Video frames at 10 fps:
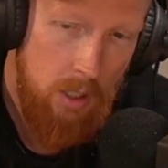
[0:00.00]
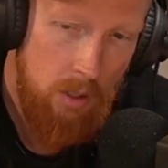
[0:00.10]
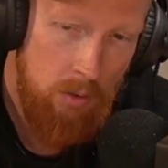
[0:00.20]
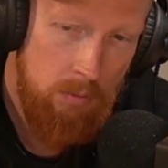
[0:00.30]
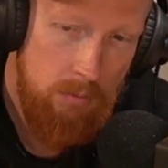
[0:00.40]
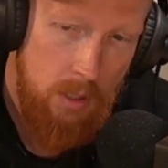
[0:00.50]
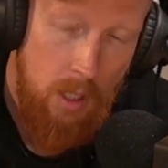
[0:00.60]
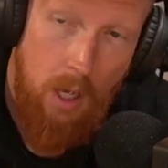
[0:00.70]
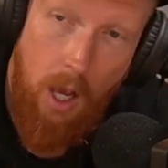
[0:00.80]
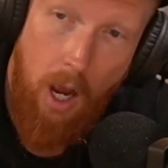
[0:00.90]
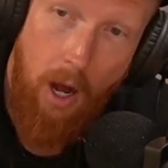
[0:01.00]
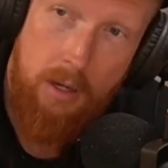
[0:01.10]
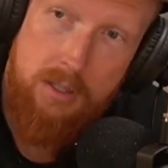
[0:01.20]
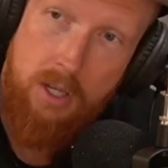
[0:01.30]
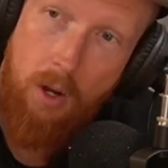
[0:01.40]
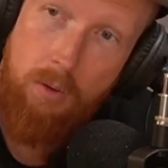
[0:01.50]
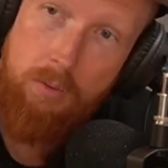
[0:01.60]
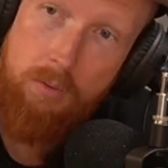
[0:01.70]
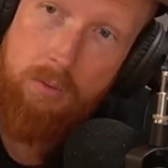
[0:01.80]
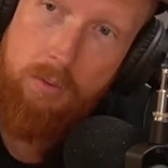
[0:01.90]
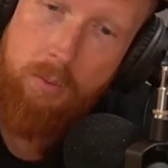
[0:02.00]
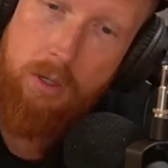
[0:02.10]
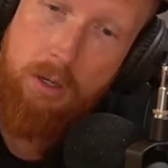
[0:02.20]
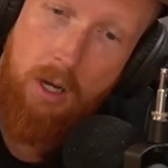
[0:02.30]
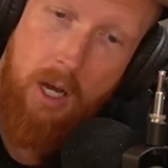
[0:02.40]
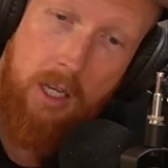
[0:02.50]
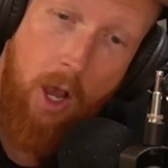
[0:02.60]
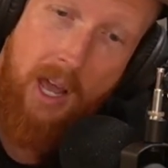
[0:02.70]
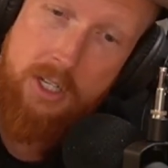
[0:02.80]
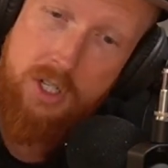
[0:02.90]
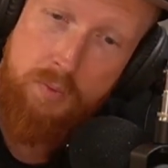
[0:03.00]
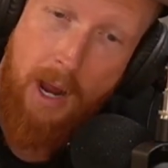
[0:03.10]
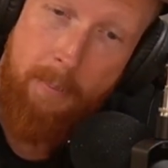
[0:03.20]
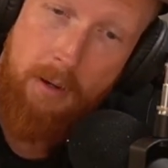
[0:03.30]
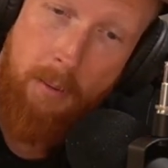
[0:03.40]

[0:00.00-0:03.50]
Cool. All right. So we'll go ahead and just wrap it up